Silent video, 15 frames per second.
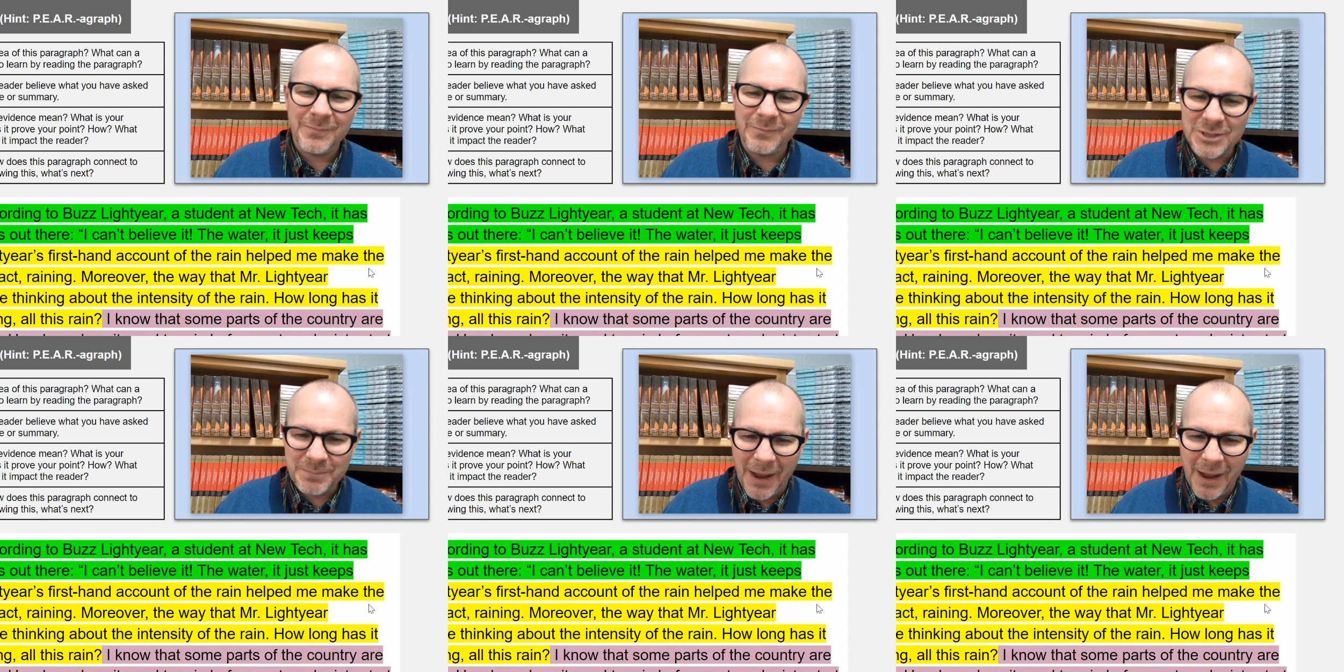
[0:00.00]

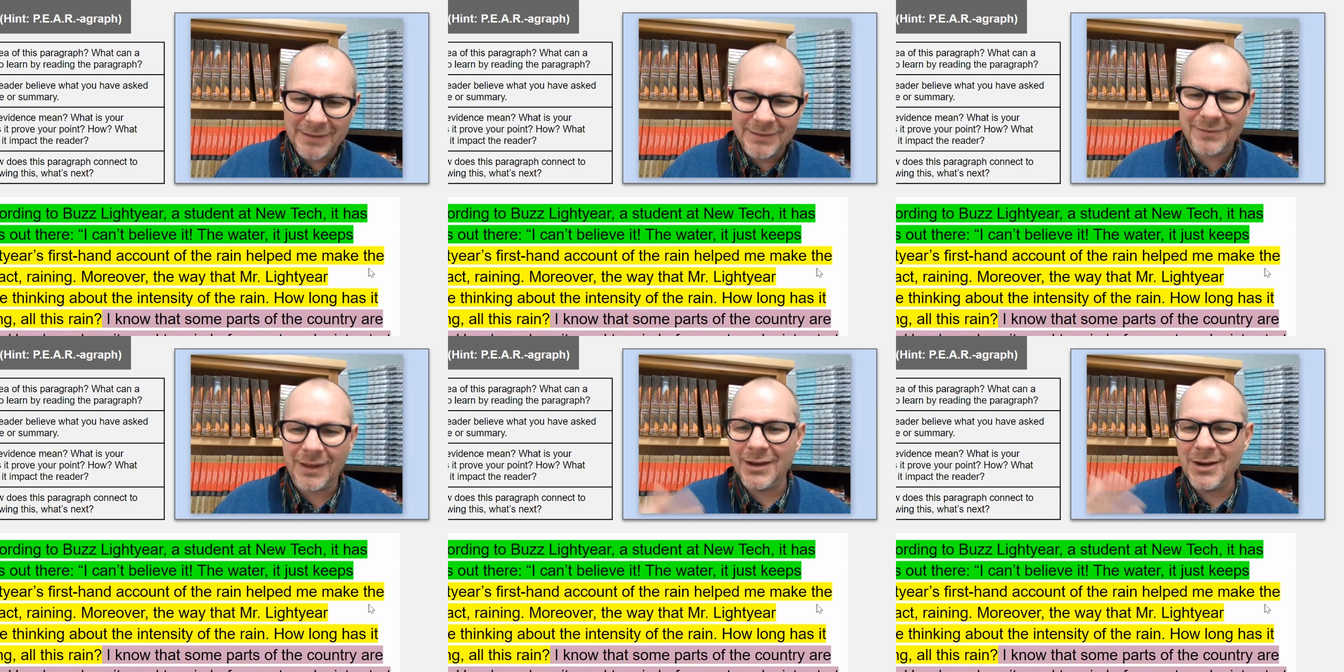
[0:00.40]

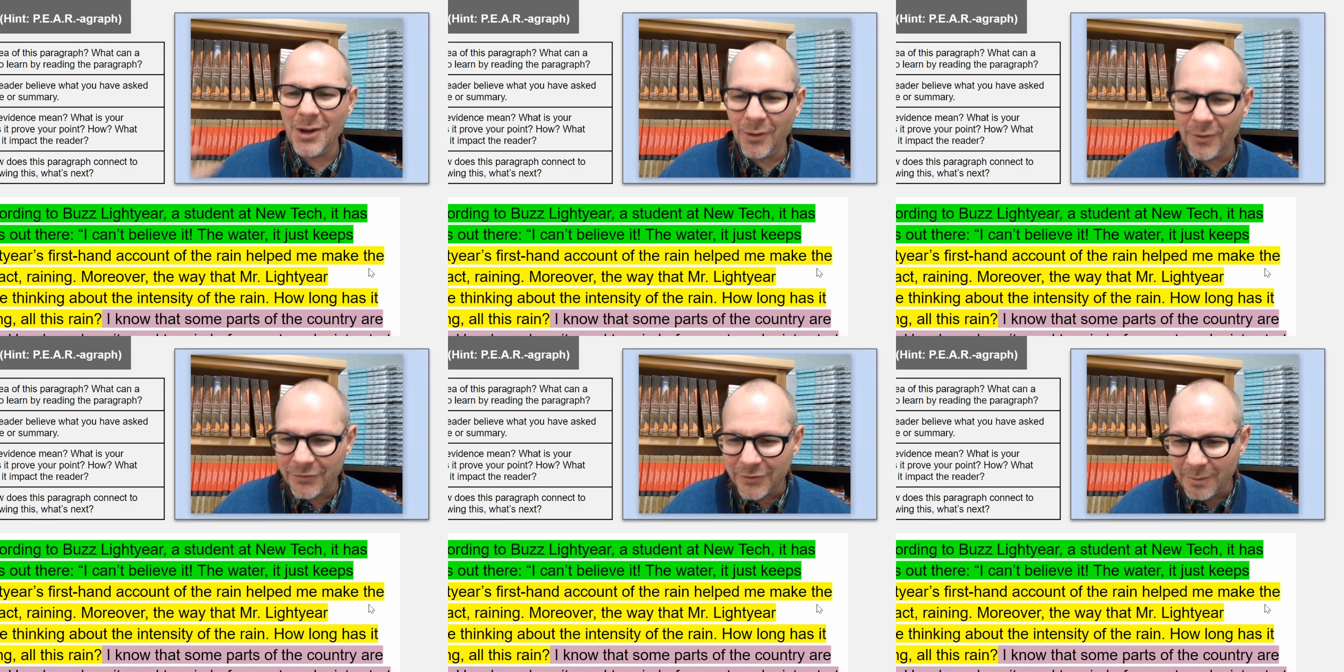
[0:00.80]
Response, I
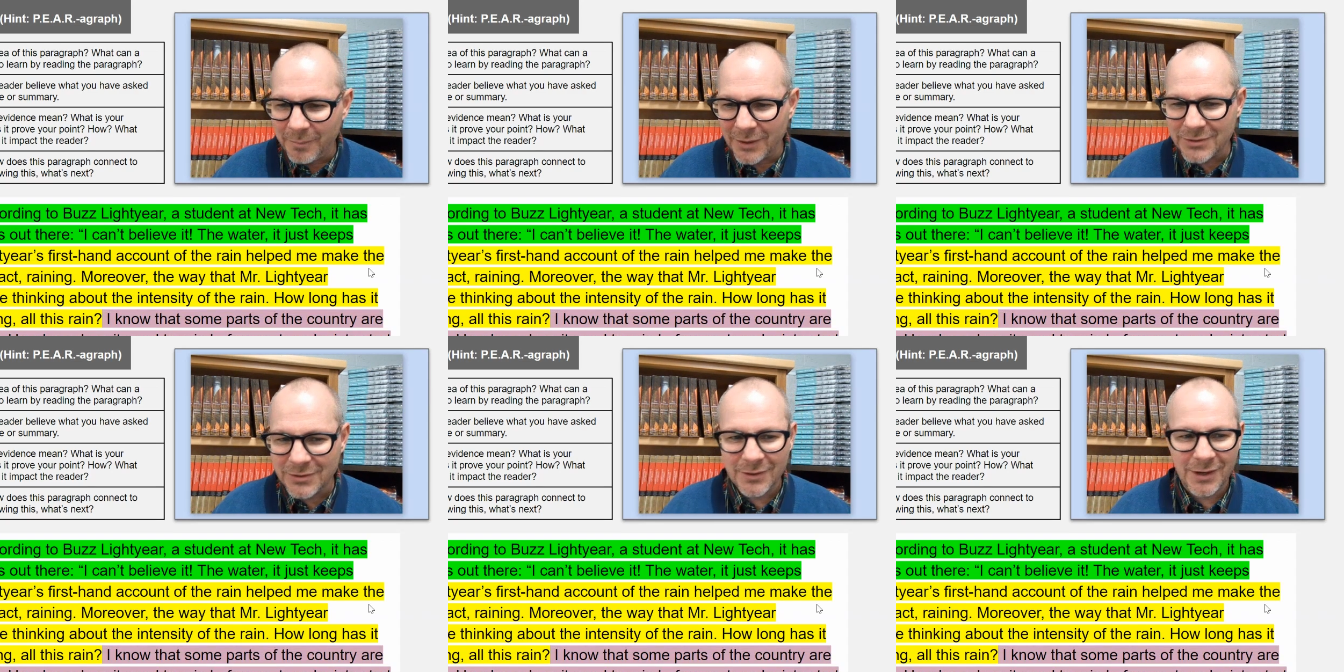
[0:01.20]
know that some
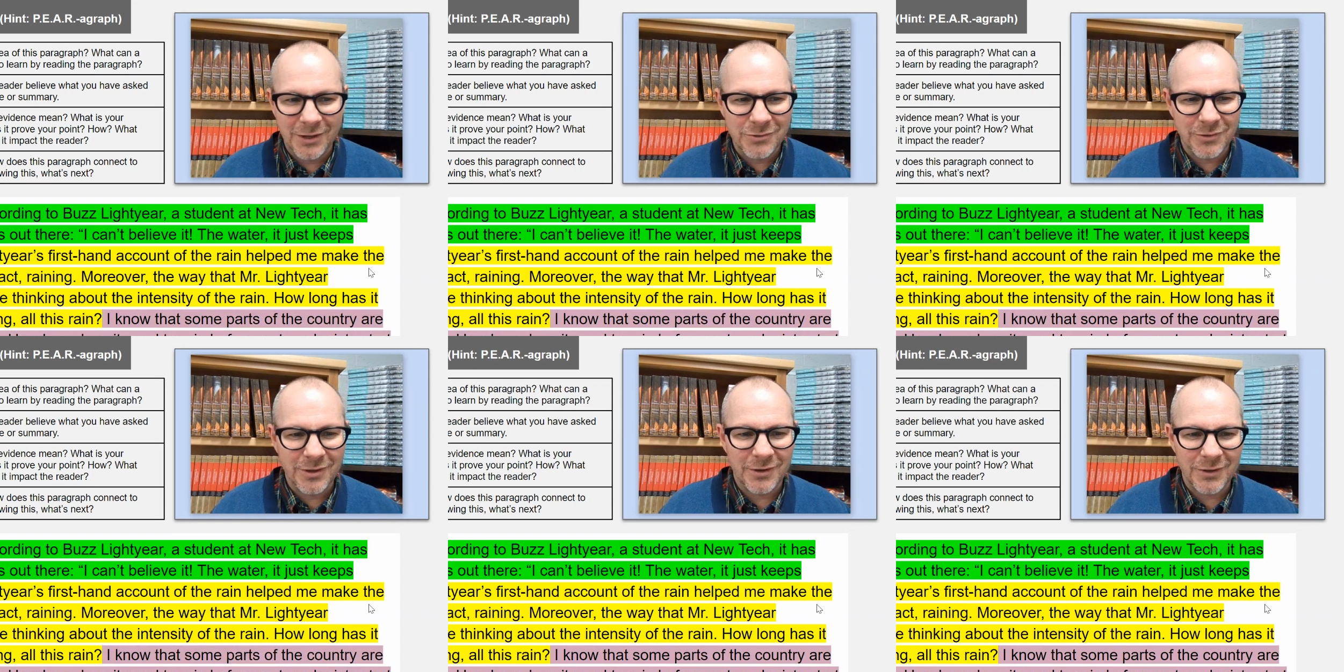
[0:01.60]
parts of the
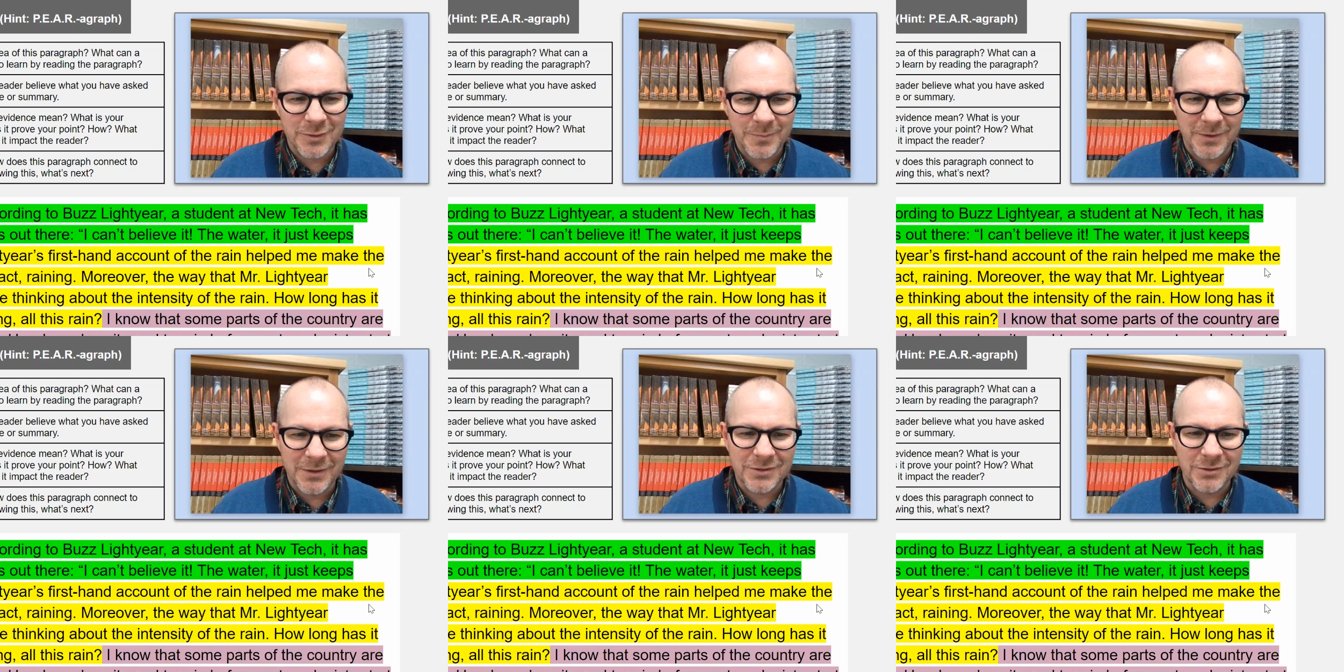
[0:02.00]
country are
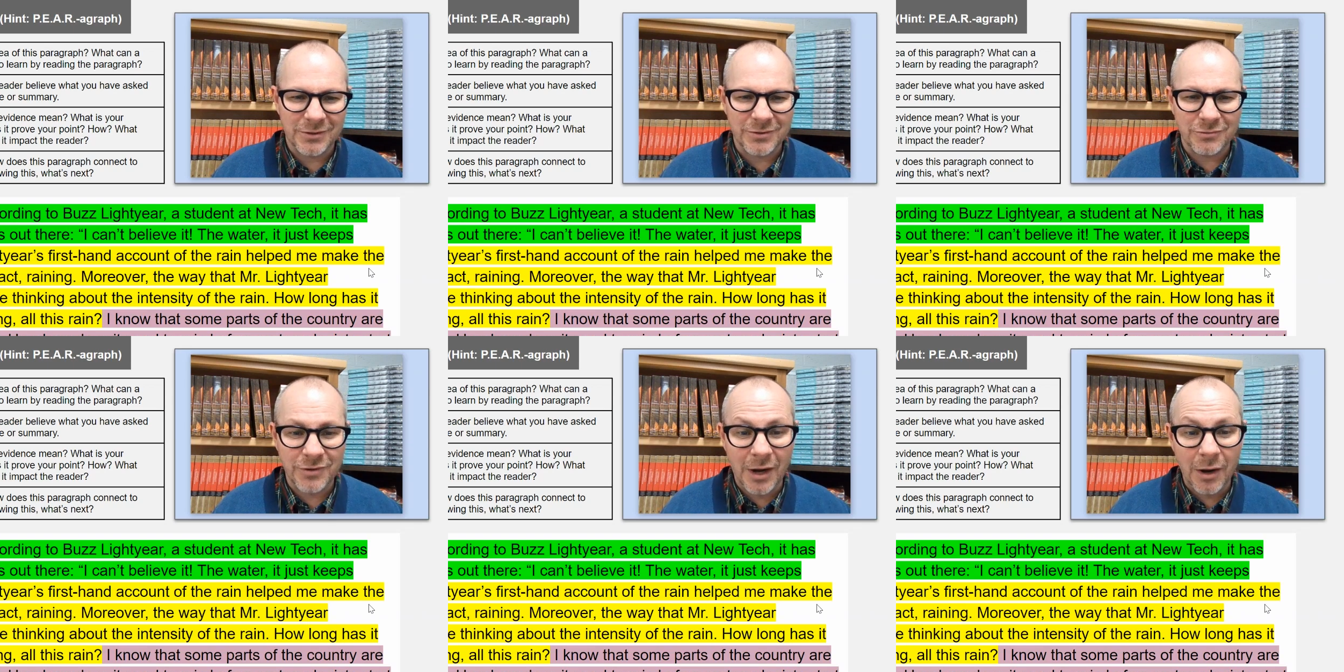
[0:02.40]
experiencing
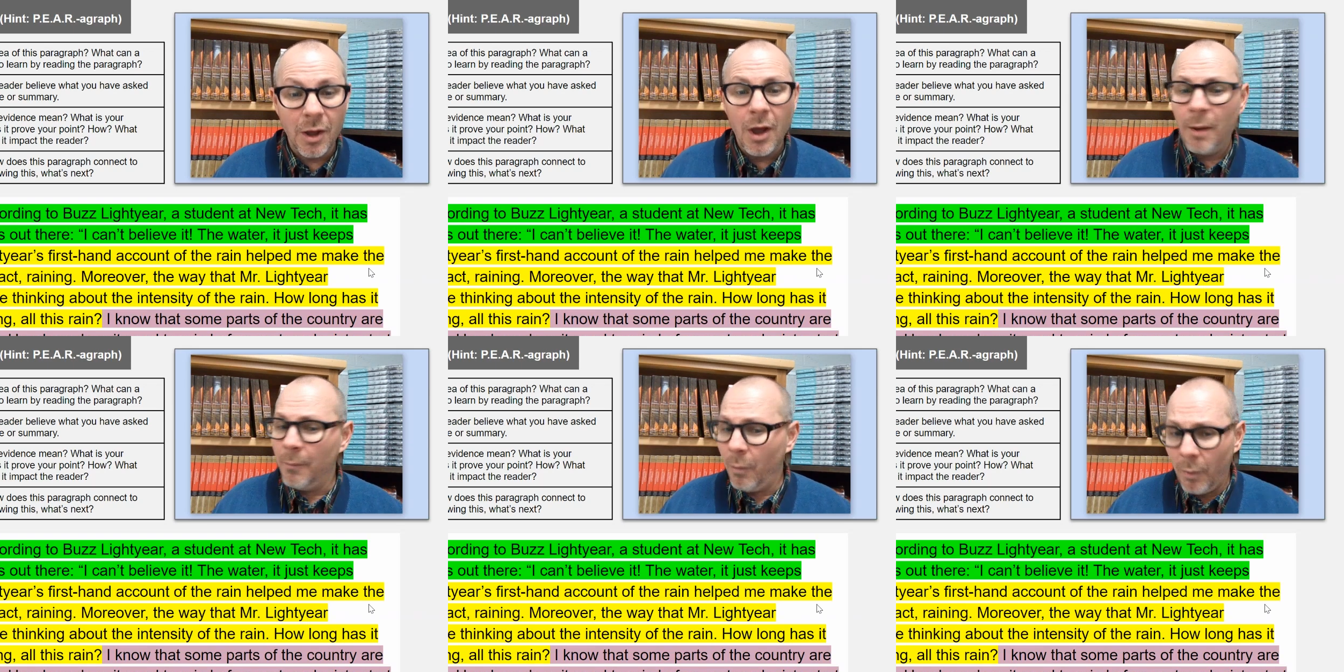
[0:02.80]
some drought,
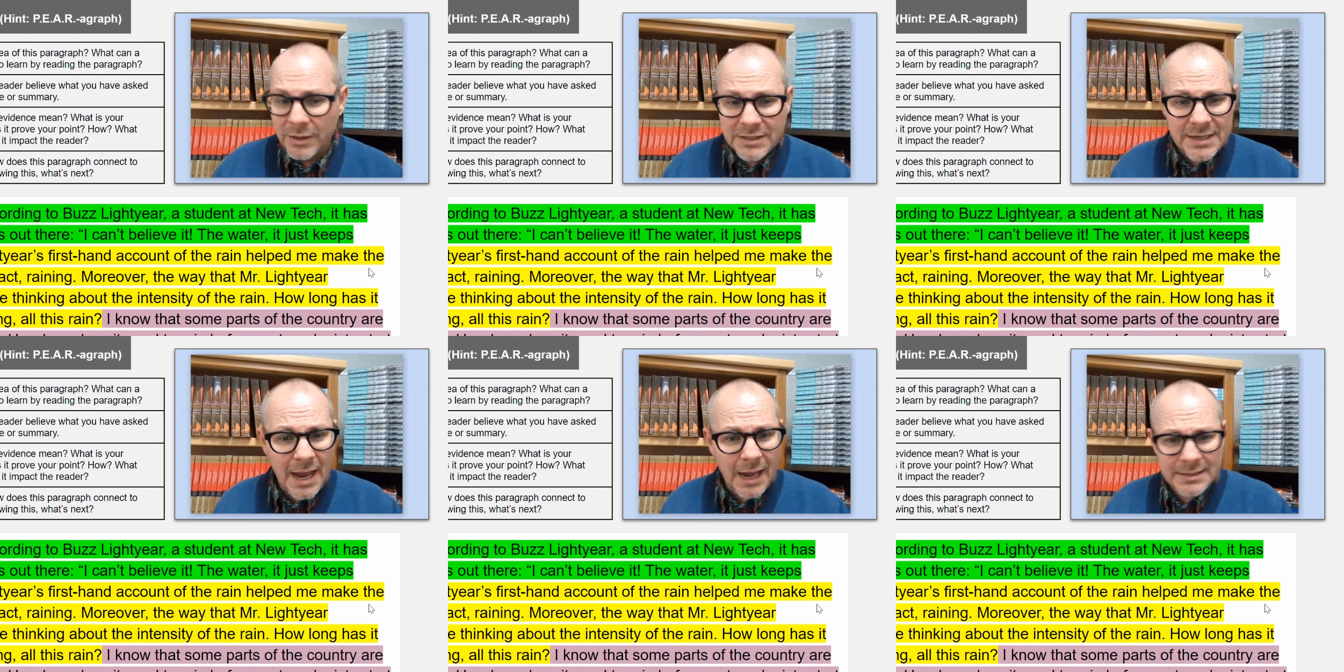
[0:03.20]
but
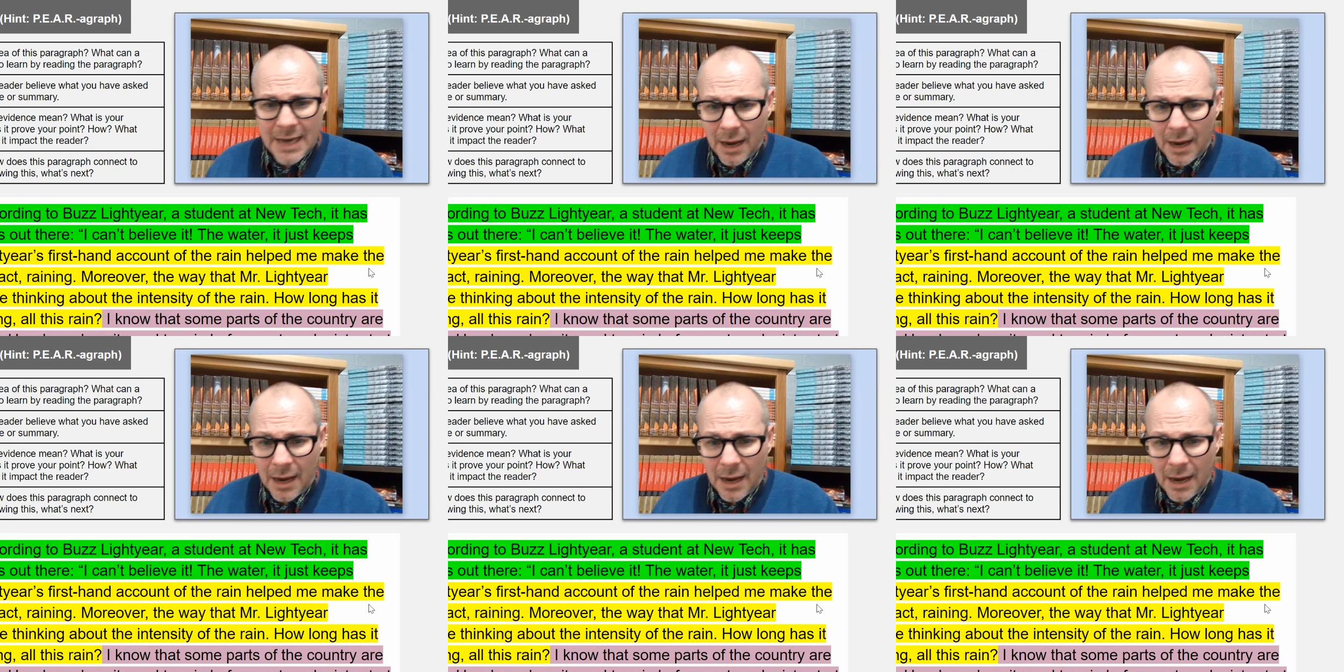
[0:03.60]
what's next?